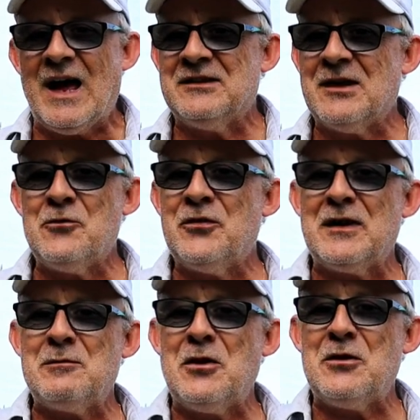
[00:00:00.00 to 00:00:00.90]
I don't
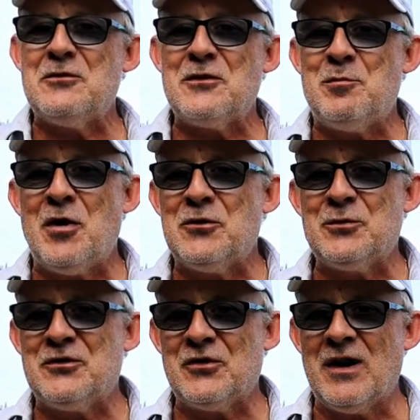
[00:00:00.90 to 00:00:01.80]
think I'm going over the
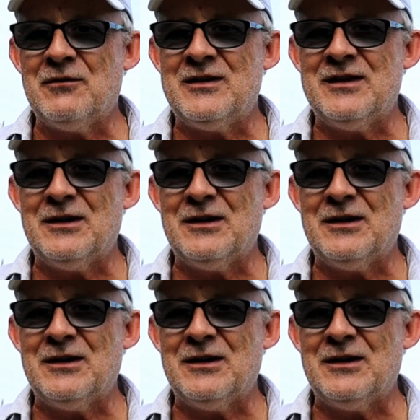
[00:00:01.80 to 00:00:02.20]
pond with driver,